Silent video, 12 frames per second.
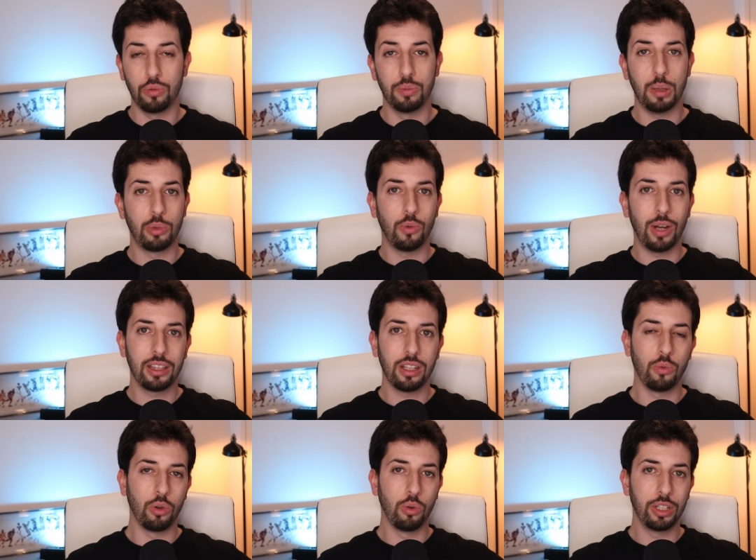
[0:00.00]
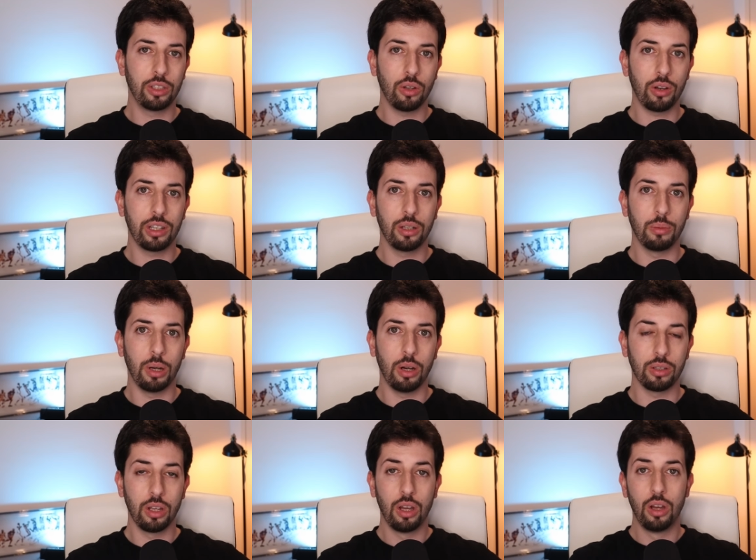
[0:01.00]
Remember, right now, we're only talking
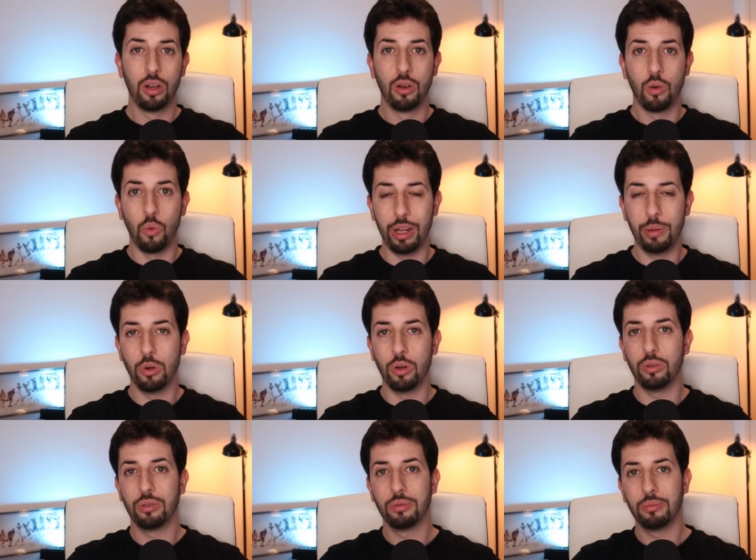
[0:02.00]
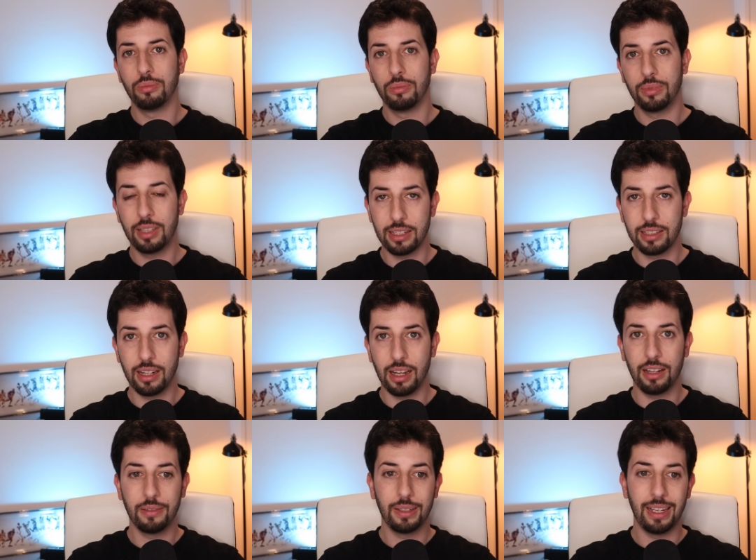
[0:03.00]
about Waymo,
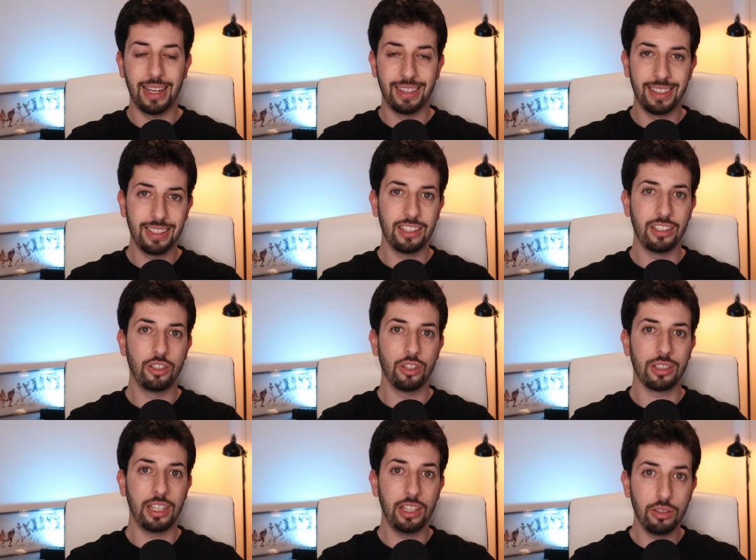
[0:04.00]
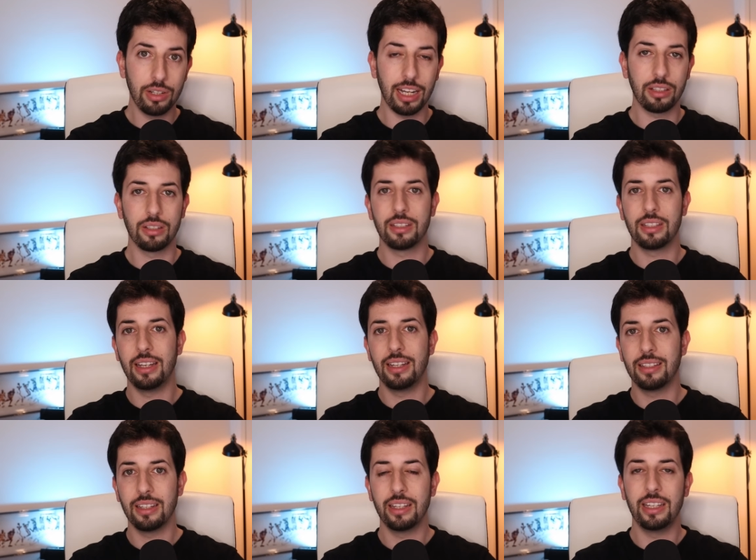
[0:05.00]
Tesla, and this is just in the United
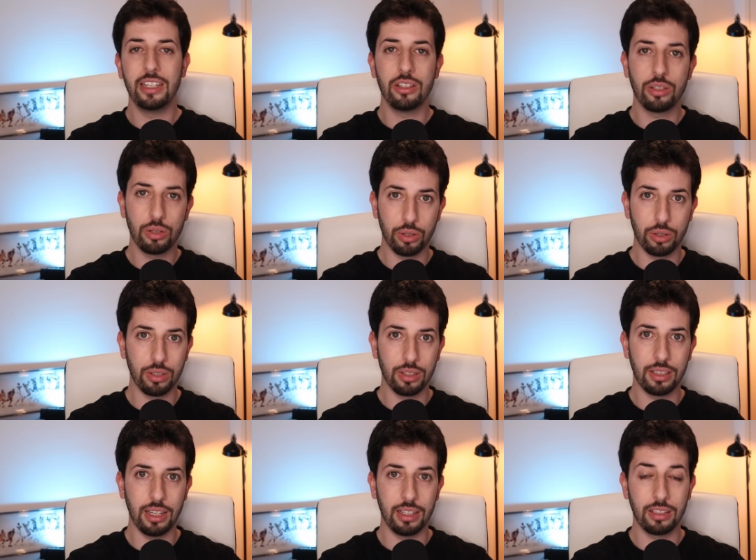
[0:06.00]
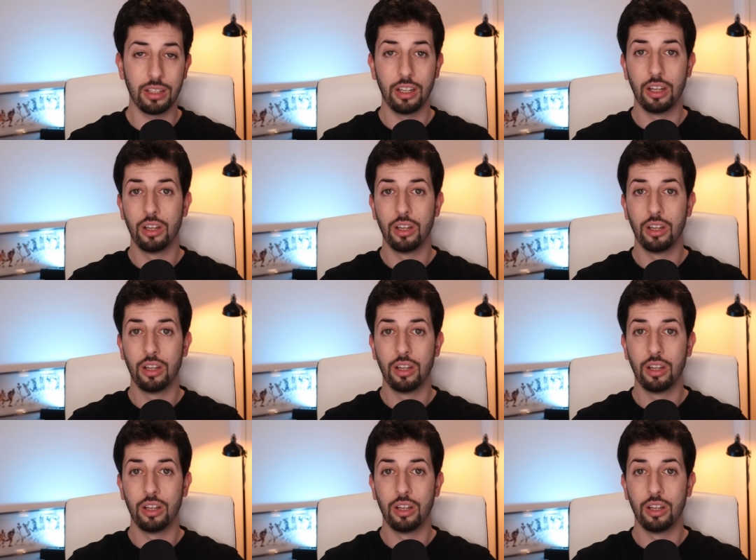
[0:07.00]
States, in certain states.